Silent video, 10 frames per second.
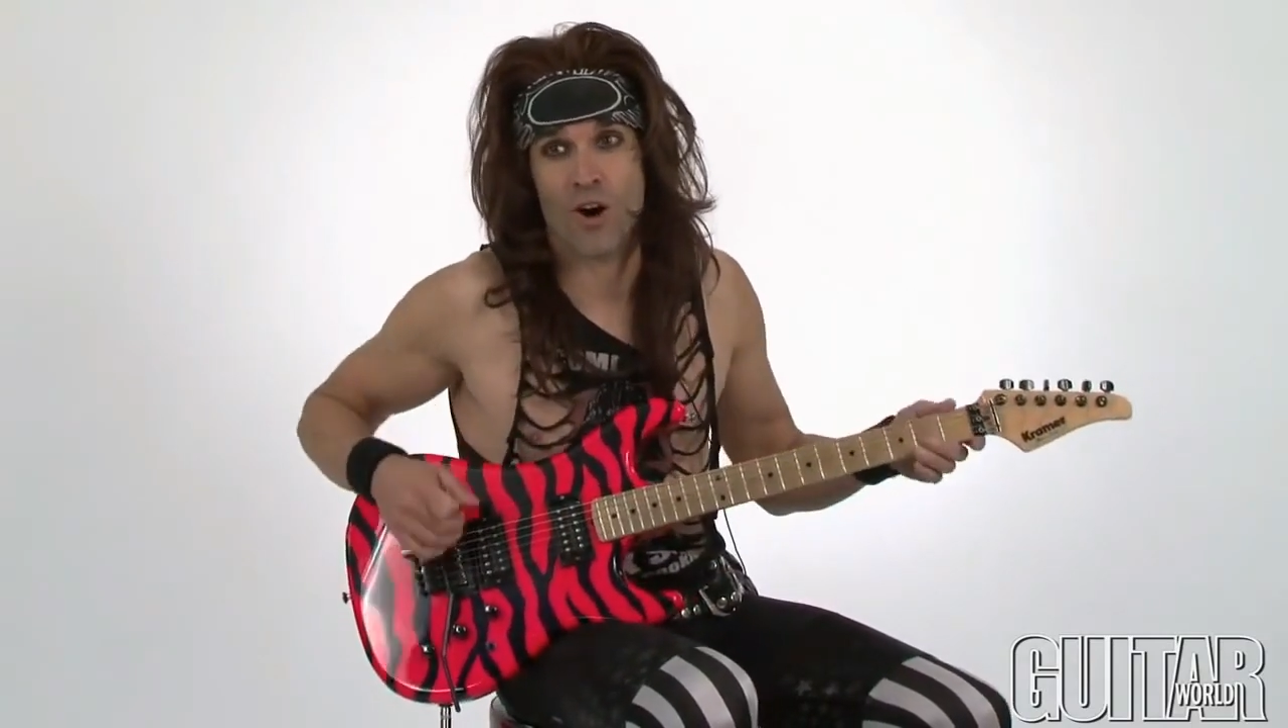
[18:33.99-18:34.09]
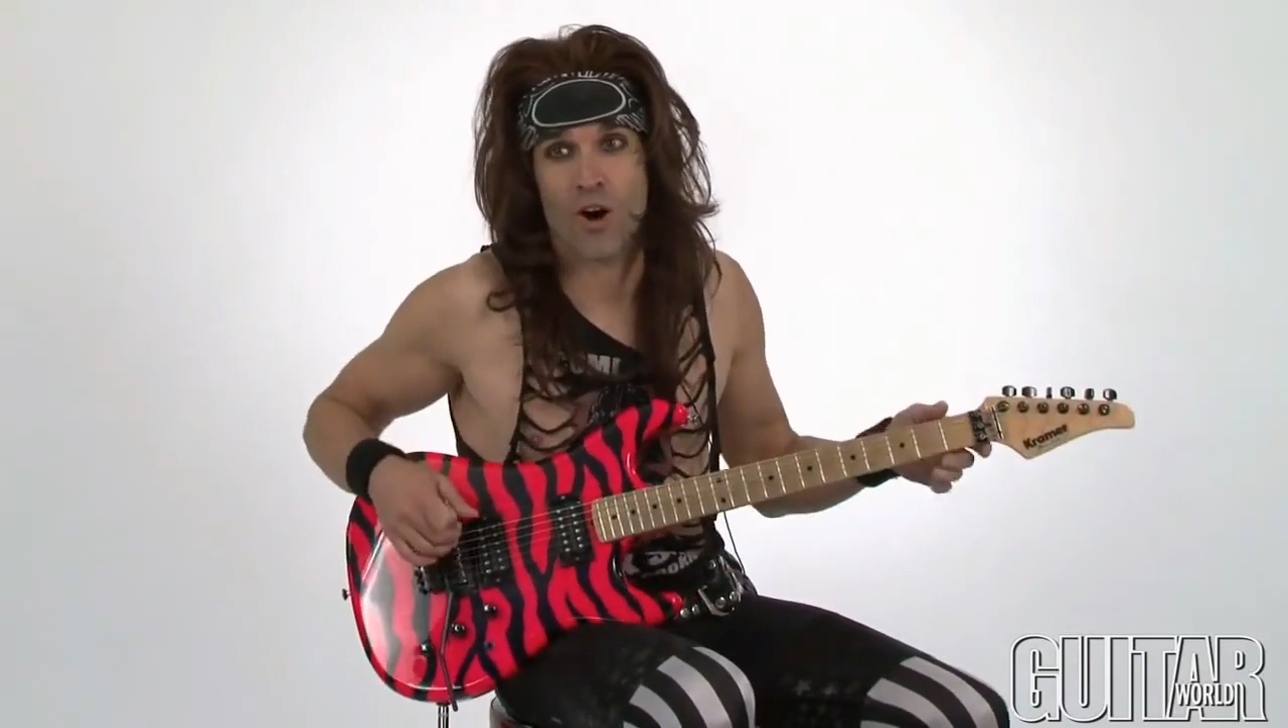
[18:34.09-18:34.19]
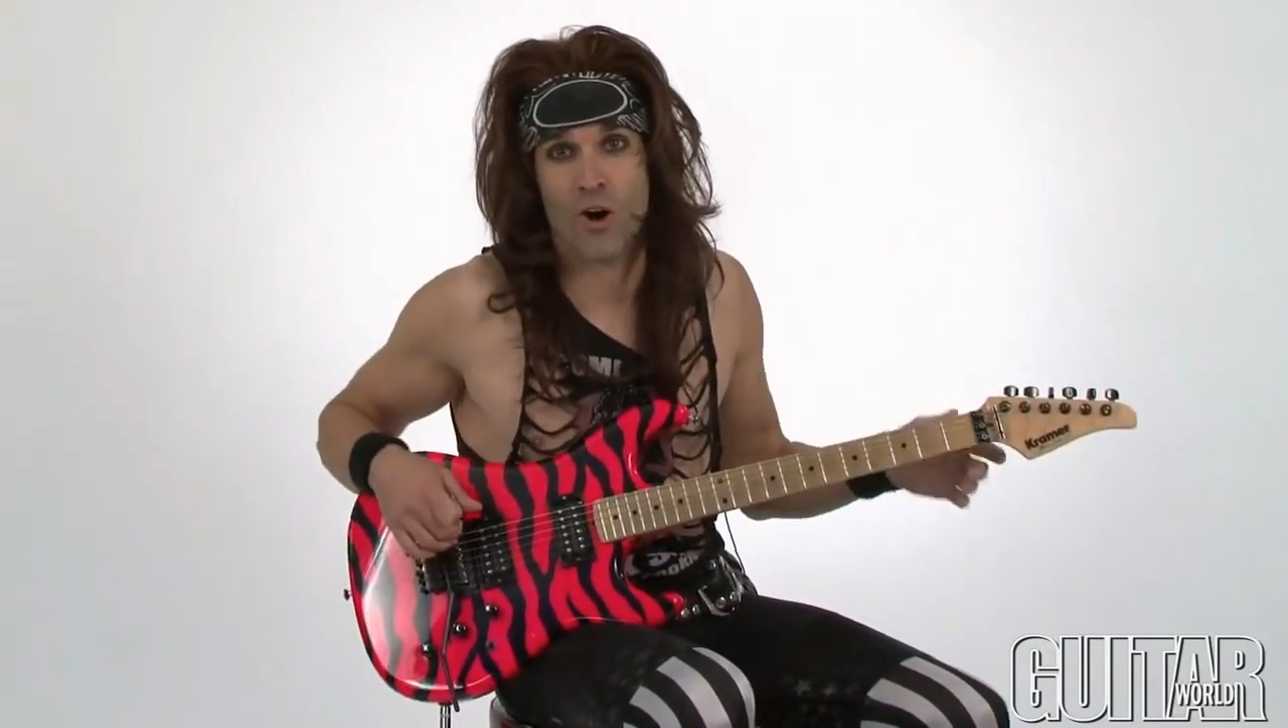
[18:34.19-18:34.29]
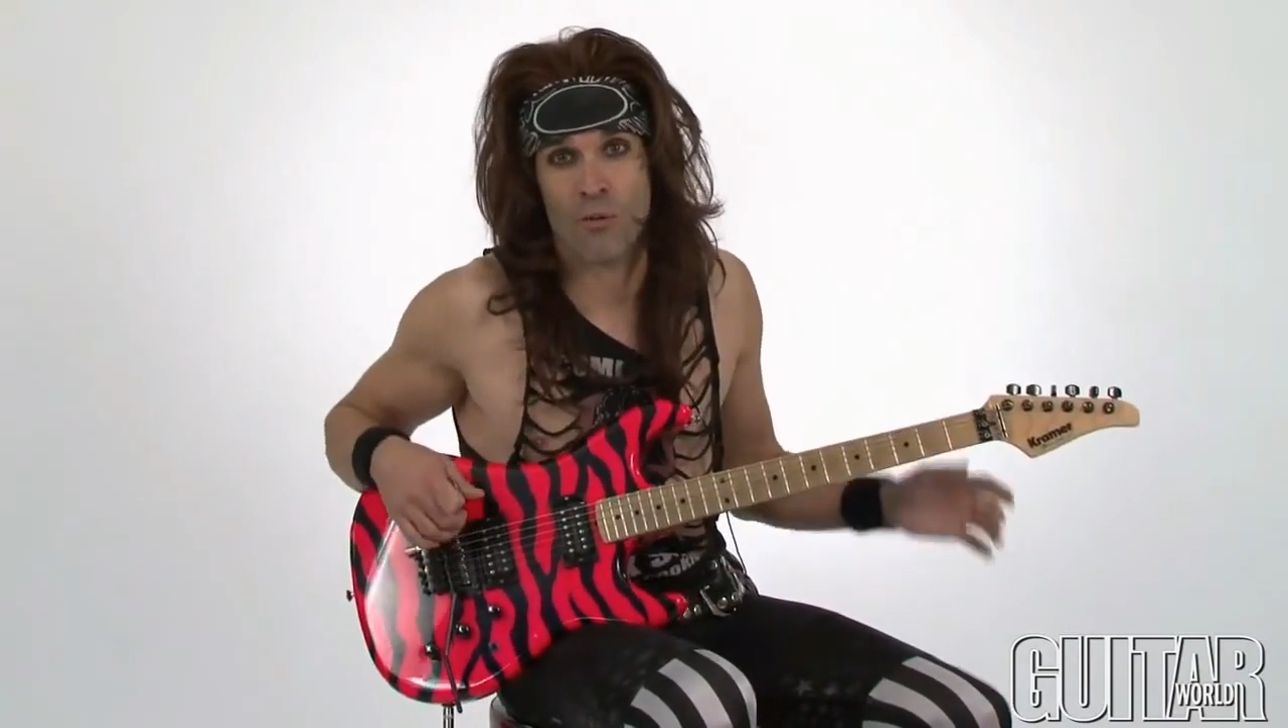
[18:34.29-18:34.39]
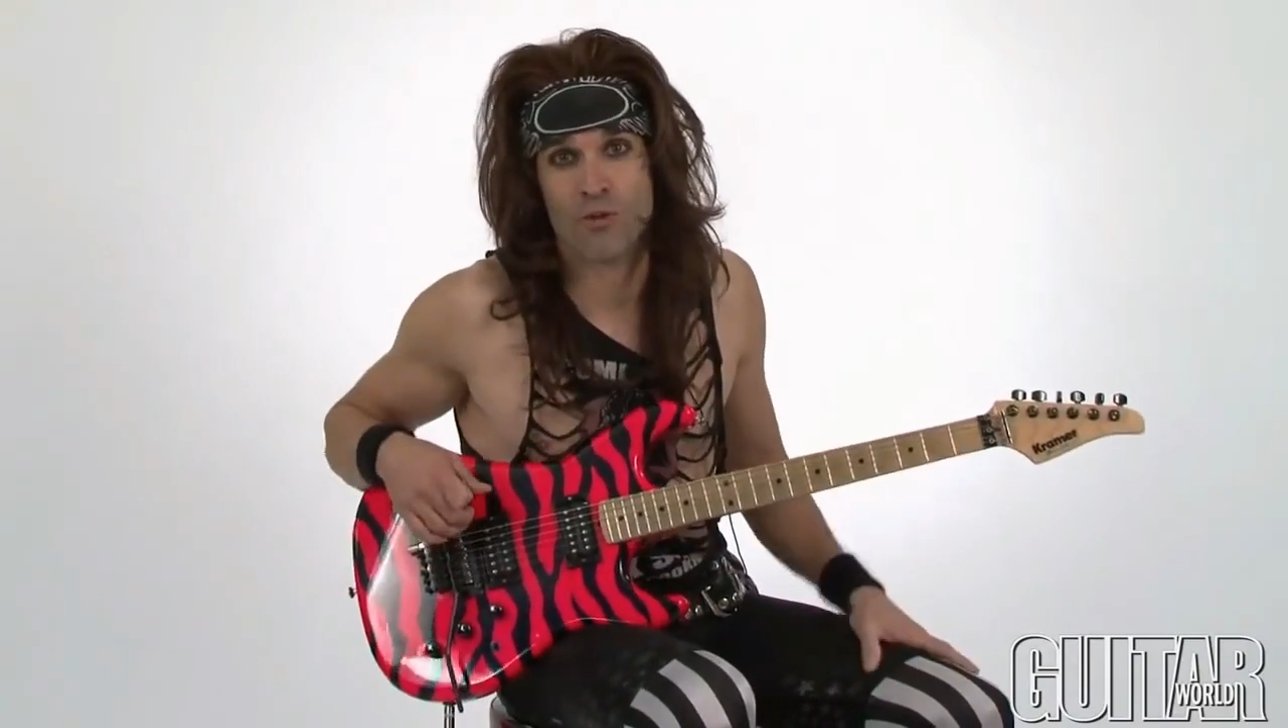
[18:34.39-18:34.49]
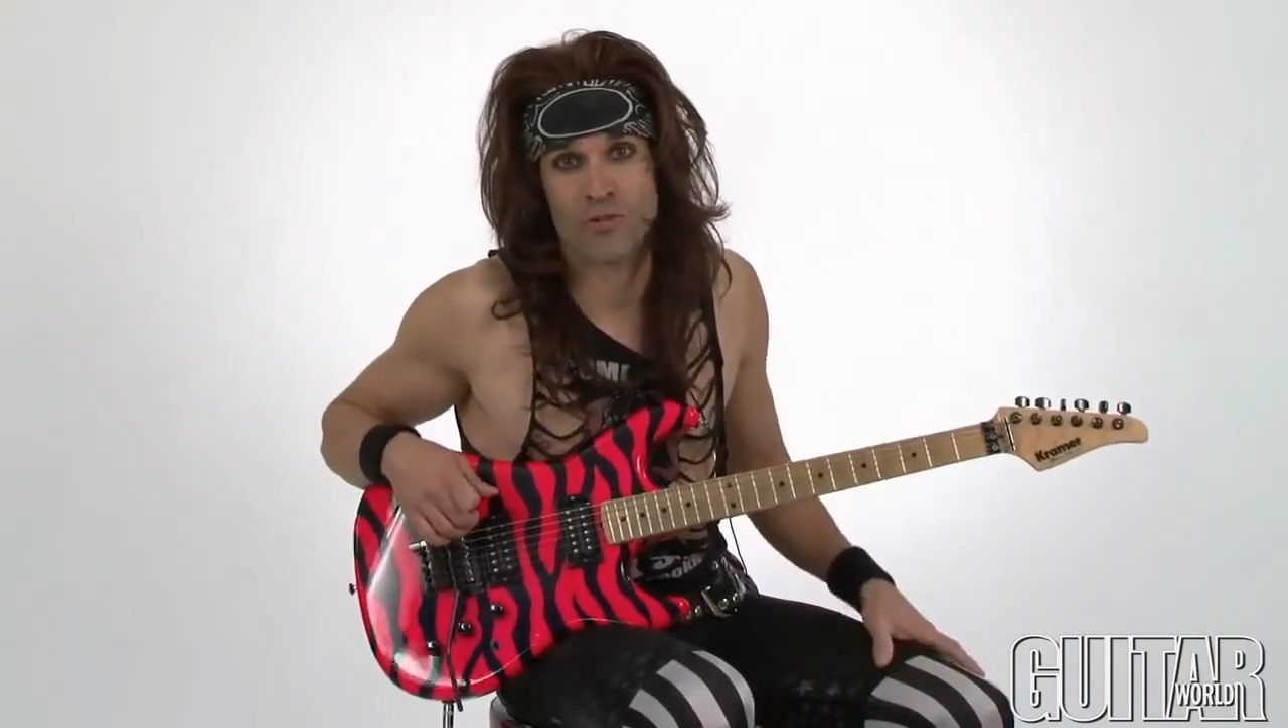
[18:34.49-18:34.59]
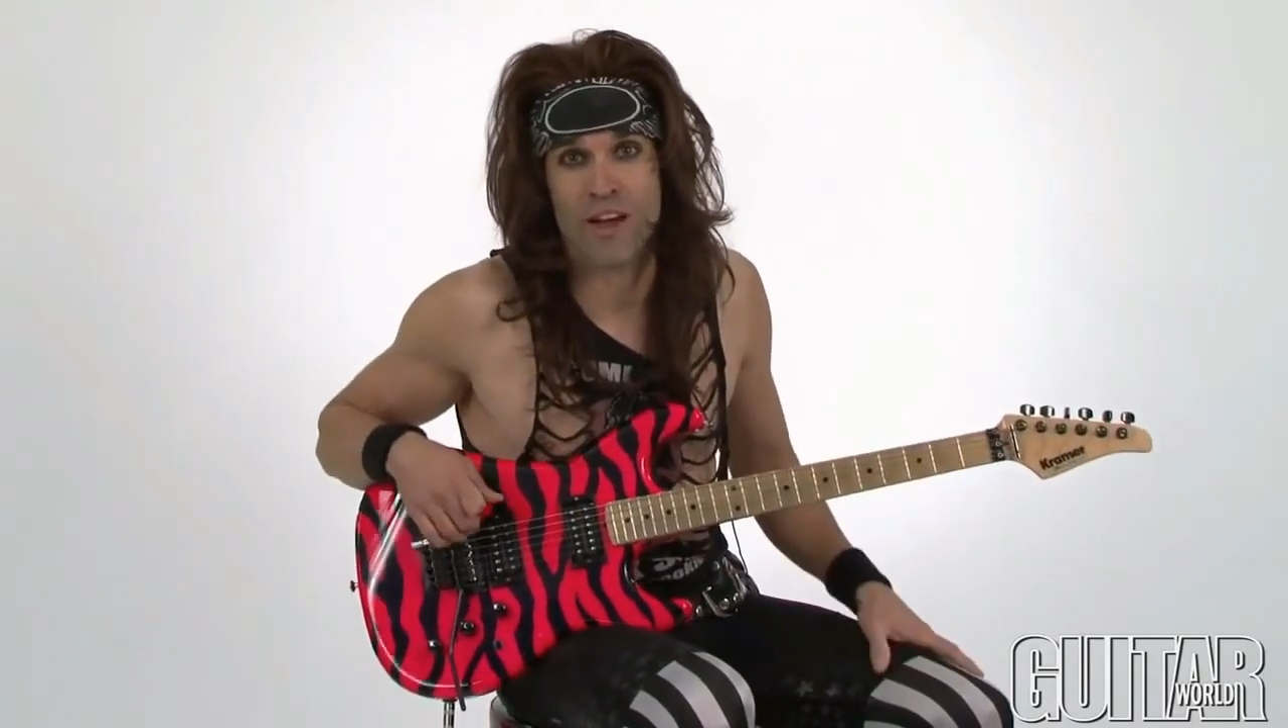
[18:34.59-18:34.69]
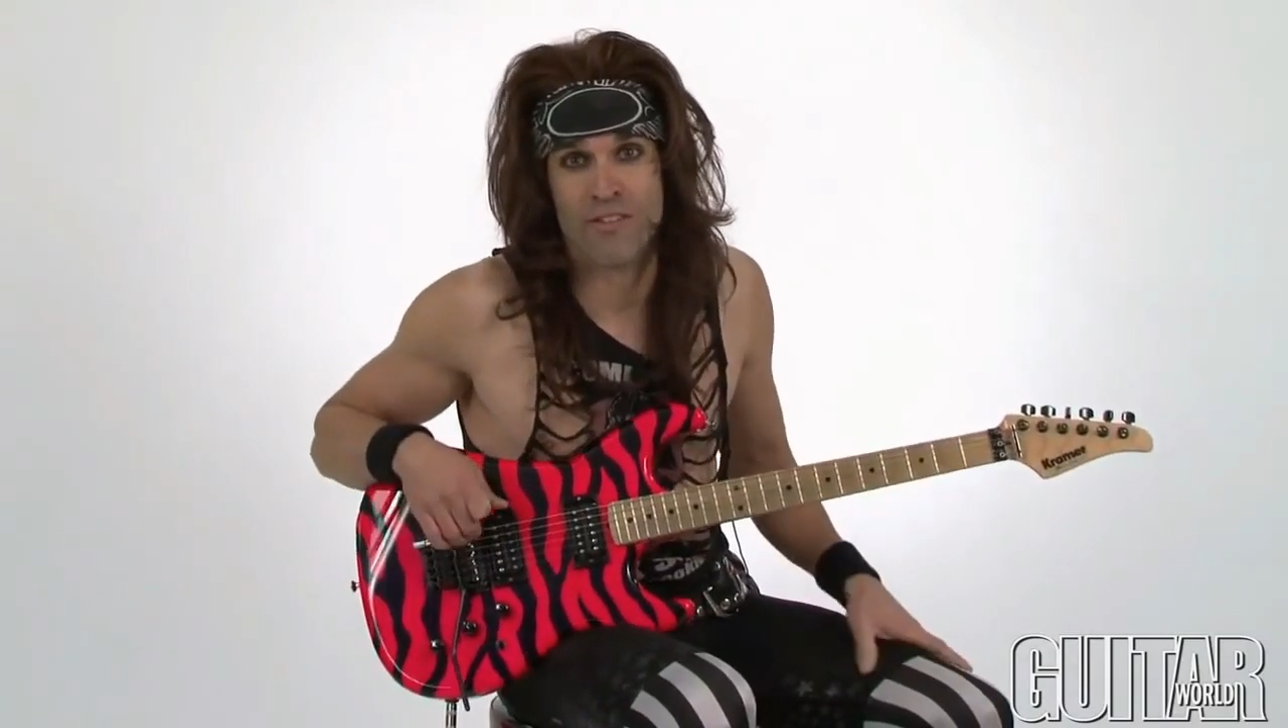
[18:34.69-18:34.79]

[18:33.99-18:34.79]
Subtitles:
almost